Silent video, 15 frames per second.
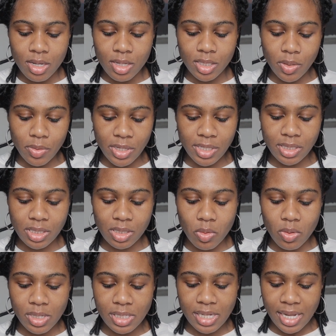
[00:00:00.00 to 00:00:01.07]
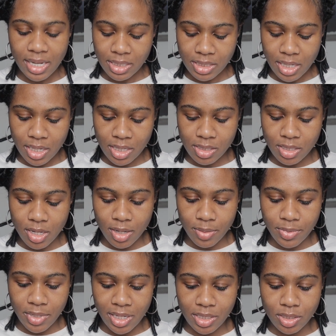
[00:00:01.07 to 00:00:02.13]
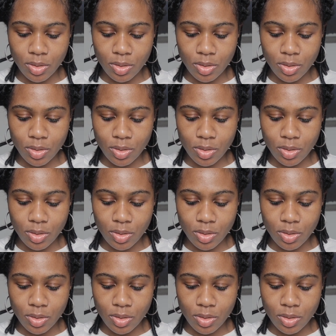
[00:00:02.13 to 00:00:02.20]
So this is going to take a second to update,